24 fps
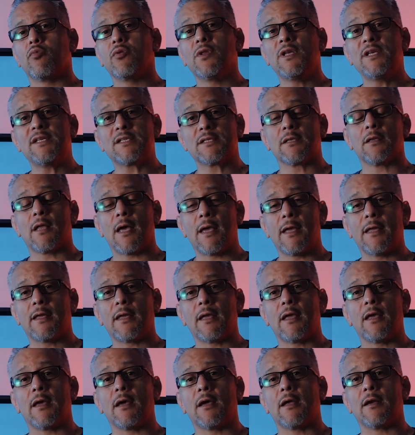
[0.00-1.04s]
Please like
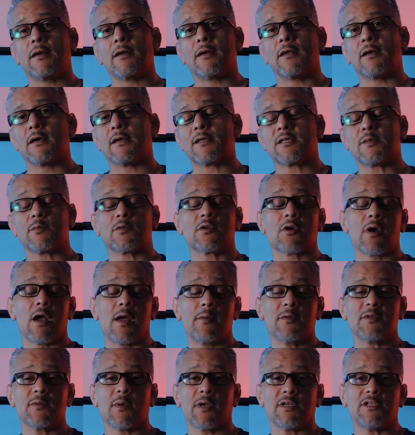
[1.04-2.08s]
and
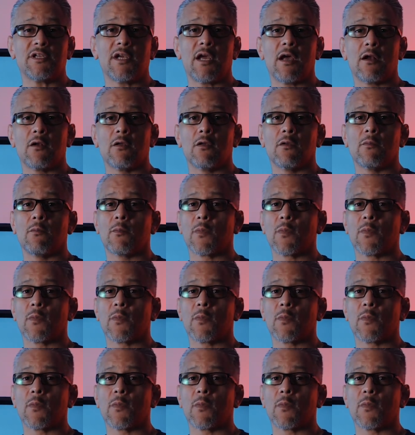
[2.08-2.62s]
subscribe to my channel.